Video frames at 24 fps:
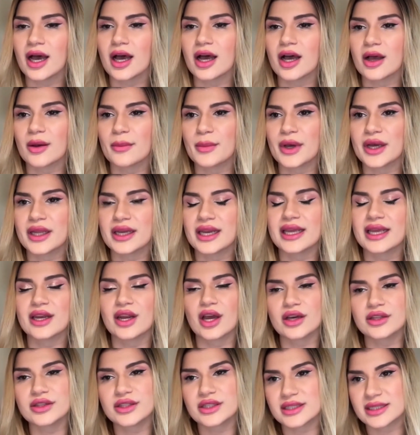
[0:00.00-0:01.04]
But in
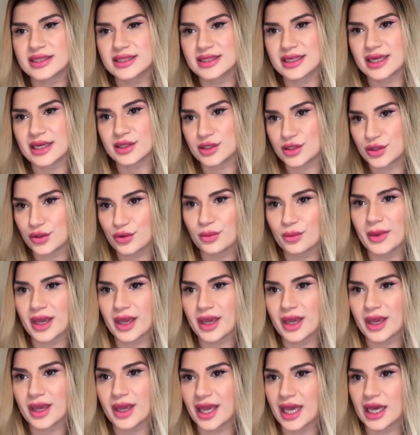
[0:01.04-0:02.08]
other states, you
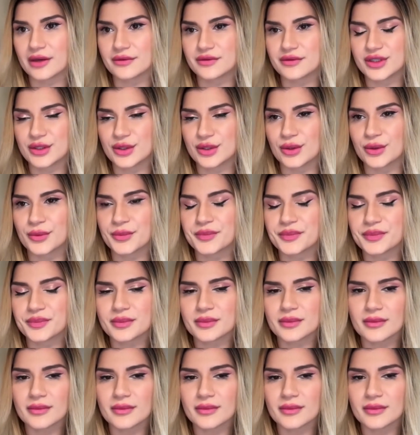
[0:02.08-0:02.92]
may have to.